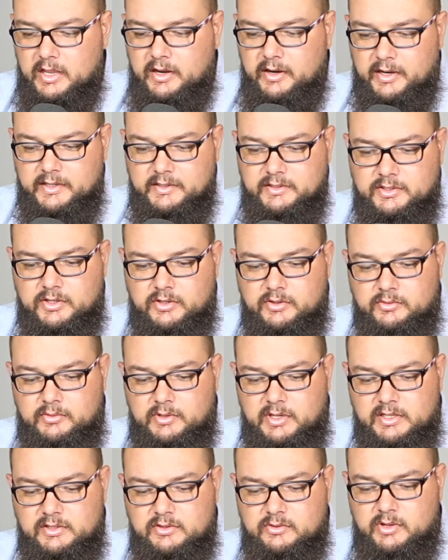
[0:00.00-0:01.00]
All right, so
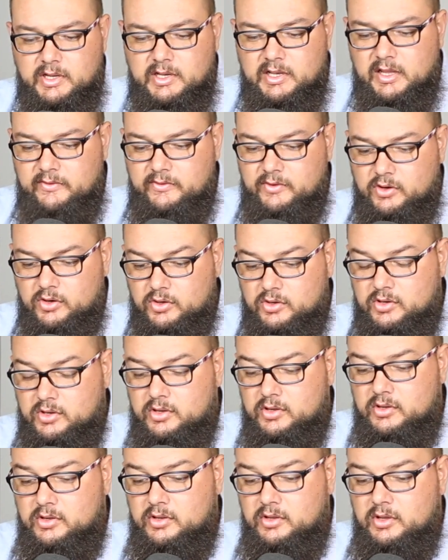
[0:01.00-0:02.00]
let's quickly have a
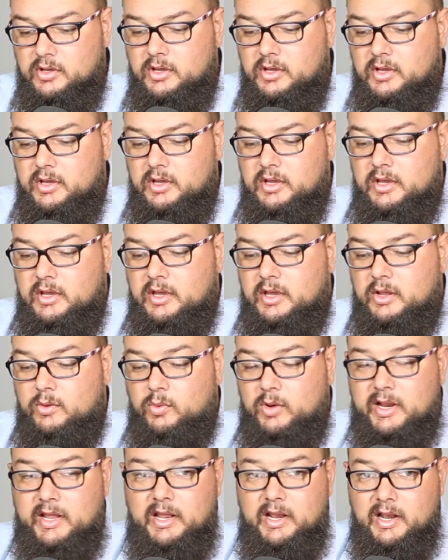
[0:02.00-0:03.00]
look at
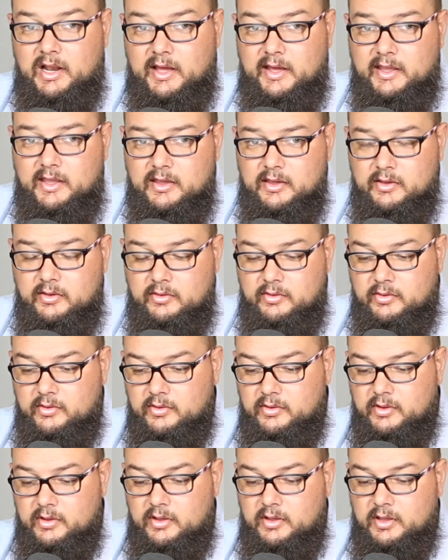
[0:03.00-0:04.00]
what I like
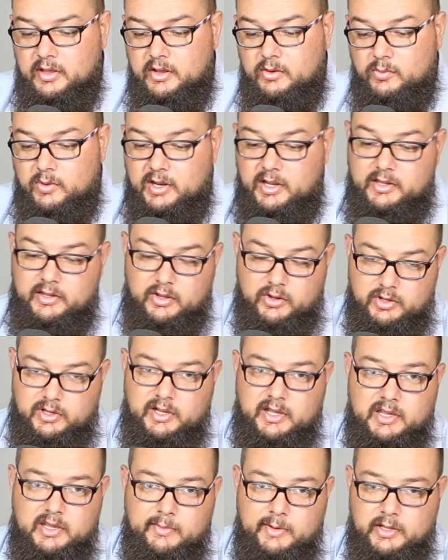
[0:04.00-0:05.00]
and what I don't
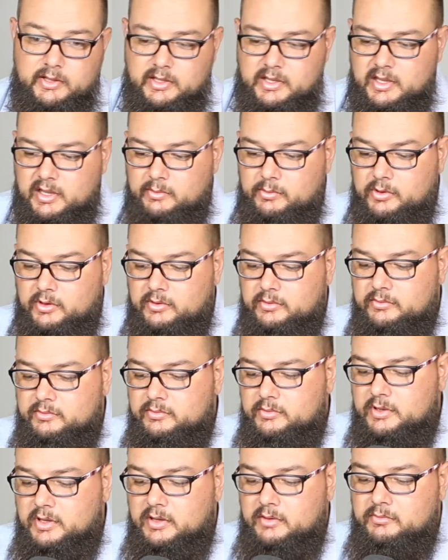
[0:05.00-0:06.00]
like about the camera.
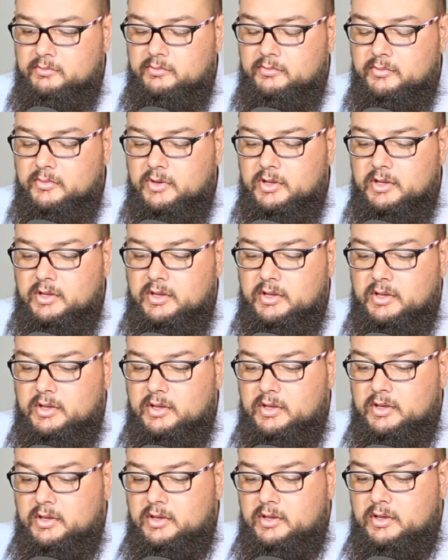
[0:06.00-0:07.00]
Um,
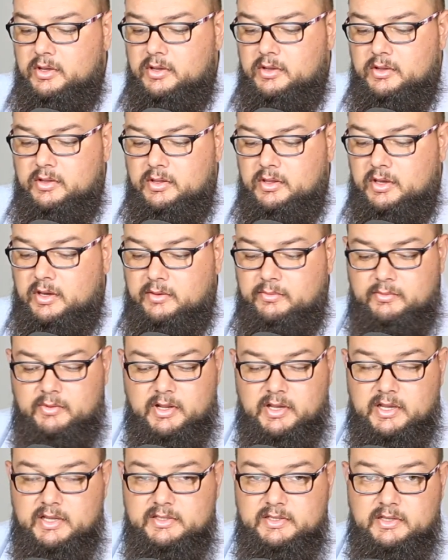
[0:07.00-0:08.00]
yeah,
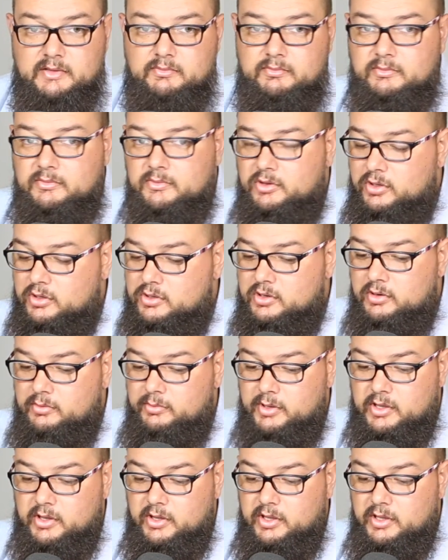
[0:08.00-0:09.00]
like I said, not going
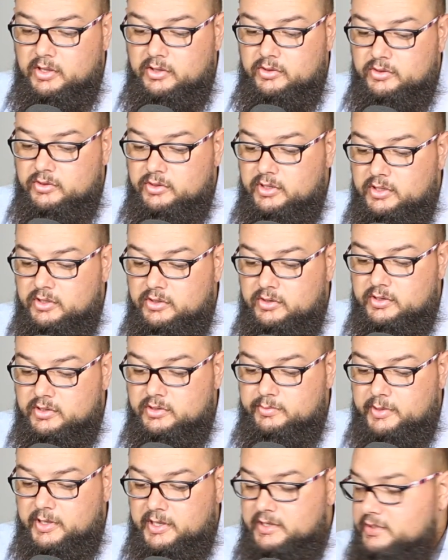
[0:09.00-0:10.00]
to be going into, into the
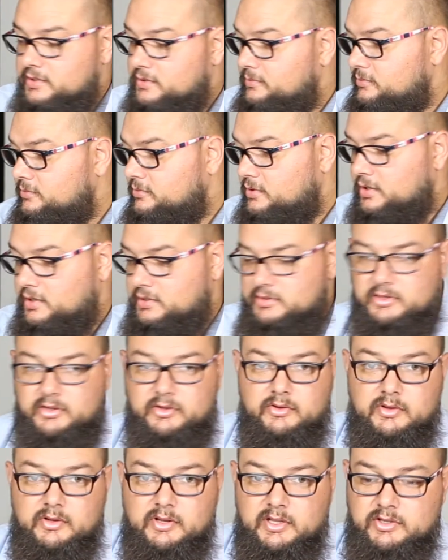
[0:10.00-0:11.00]
specs. All right,
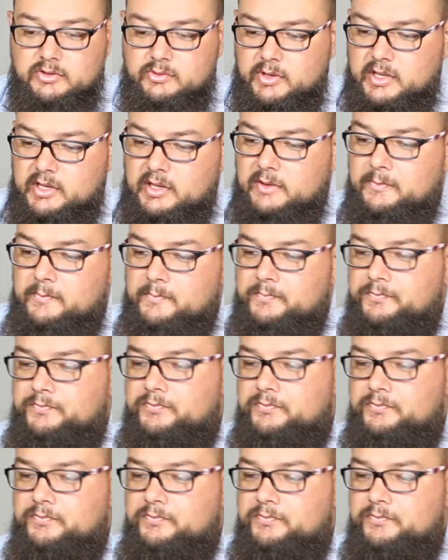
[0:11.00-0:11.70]
so let's quickly...